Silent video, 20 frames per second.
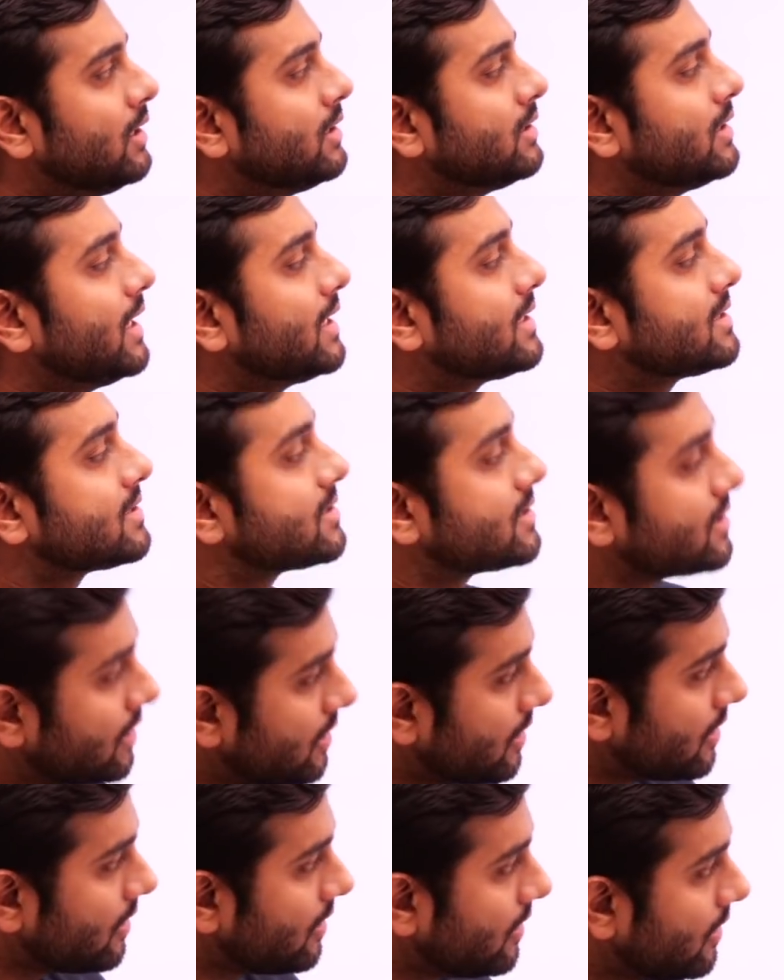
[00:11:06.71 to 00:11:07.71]
That,
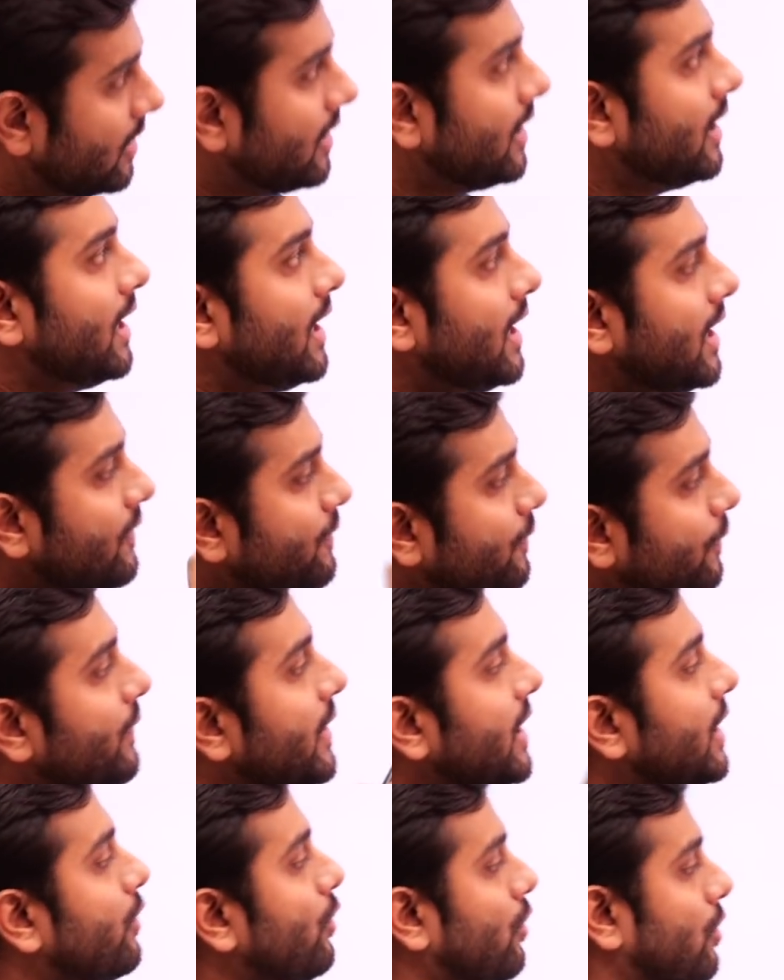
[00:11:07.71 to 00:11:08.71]
sir, if
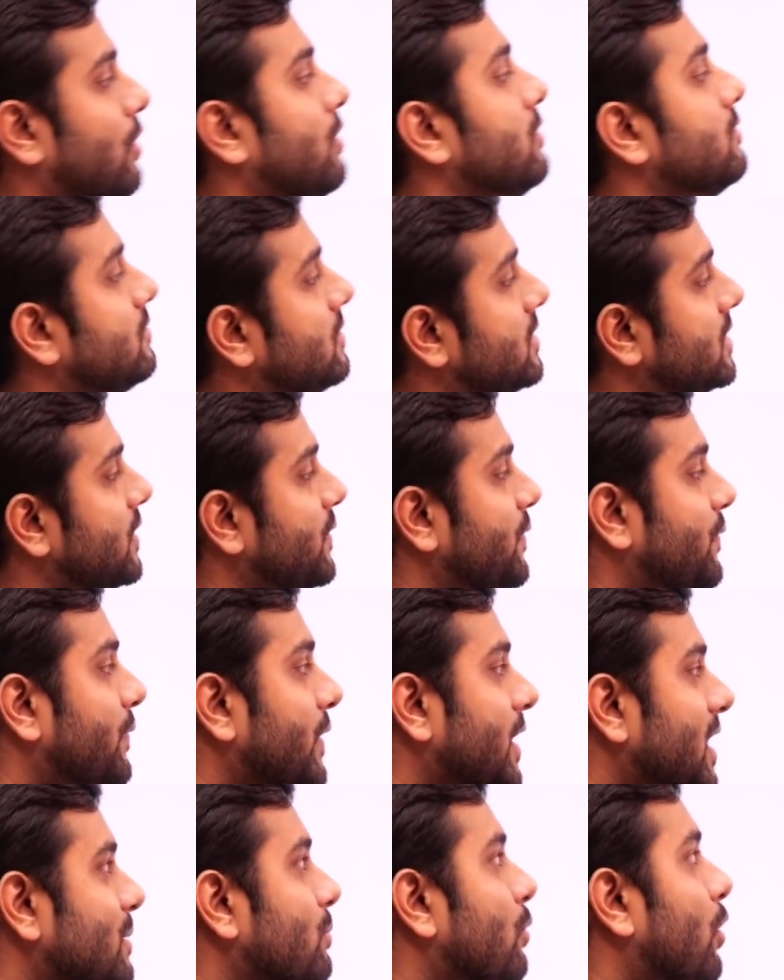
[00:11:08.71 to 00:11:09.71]
we draw the
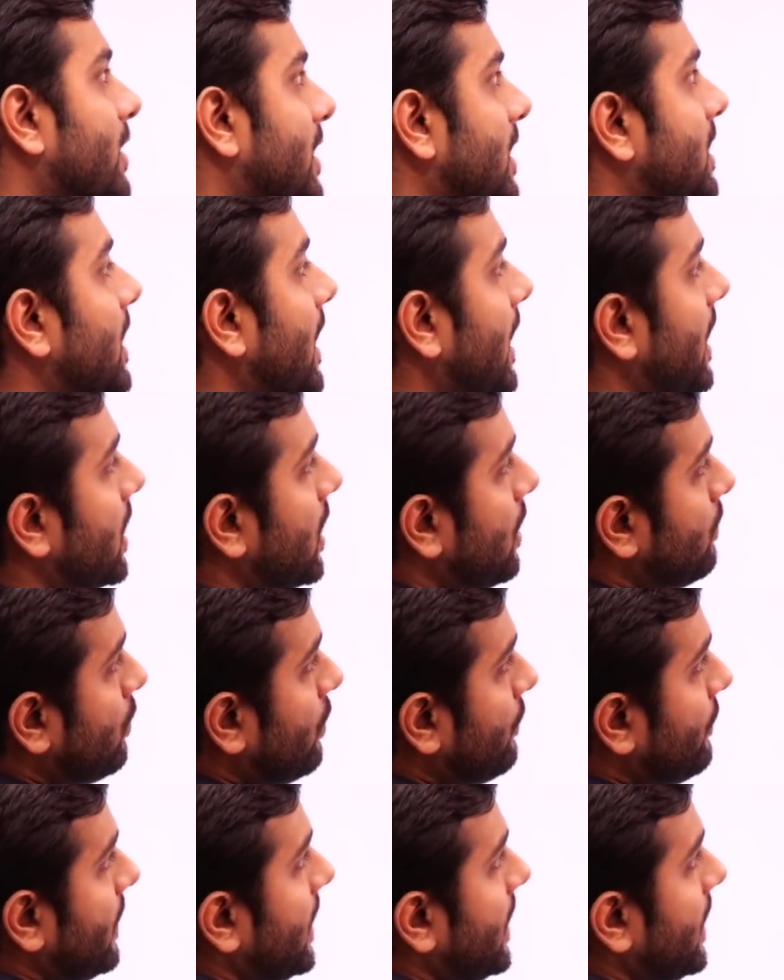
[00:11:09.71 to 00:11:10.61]
free body diagram of